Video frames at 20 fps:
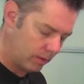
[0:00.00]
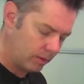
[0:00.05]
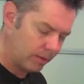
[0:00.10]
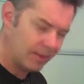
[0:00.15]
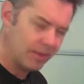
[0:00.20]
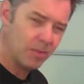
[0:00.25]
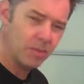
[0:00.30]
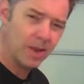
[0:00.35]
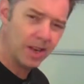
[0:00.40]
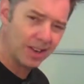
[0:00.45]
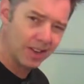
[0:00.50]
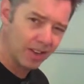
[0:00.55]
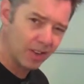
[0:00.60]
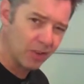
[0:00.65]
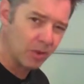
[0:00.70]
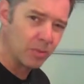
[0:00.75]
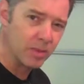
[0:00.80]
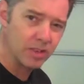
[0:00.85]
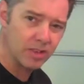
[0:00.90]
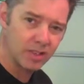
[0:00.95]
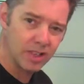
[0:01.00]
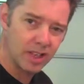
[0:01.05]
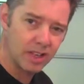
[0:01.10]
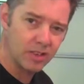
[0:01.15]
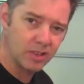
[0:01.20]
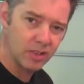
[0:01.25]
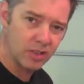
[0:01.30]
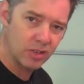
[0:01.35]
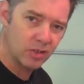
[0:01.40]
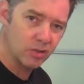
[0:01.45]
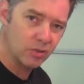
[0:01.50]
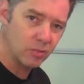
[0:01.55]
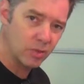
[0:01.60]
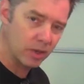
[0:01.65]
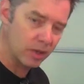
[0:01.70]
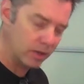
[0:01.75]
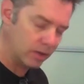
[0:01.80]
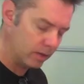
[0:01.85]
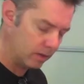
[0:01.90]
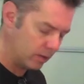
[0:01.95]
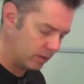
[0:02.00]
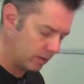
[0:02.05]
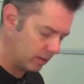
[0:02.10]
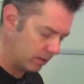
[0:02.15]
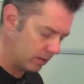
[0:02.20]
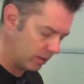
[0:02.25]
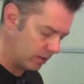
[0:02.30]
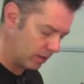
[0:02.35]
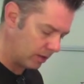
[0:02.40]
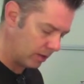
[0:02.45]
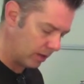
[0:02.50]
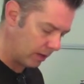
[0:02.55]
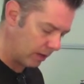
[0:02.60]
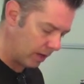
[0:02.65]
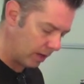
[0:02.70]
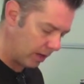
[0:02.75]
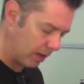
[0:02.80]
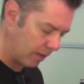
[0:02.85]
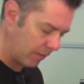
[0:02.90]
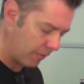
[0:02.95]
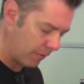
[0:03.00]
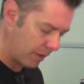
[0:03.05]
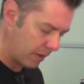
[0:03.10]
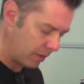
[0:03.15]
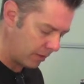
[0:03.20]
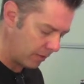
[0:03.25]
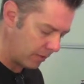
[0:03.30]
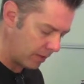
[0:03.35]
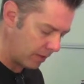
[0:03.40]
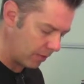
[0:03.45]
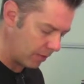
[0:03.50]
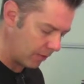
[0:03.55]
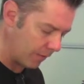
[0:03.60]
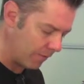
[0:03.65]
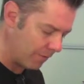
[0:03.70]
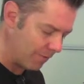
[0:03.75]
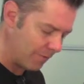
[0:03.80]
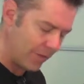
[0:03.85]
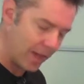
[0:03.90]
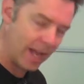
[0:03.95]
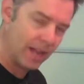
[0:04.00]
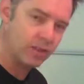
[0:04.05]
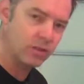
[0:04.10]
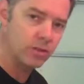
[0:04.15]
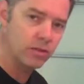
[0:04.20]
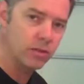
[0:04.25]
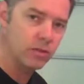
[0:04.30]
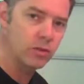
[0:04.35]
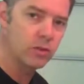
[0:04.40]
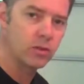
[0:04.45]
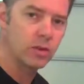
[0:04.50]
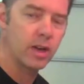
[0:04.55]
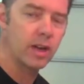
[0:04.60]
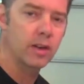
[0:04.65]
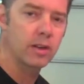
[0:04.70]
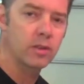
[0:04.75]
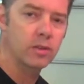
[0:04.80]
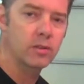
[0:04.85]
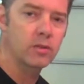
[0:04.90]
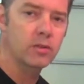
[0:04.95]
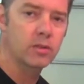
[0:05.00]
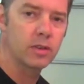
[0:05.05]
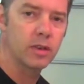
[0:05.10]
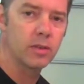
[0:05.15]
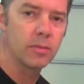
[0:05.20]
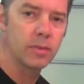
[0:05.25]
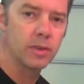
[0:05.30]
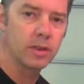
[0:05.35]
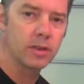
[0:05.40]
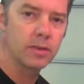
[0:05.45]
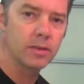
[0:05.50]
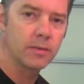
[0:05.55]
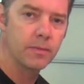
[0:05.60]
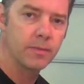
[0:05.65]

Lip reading: you'll make little mistakes too, but I have found that the faster you try to do something,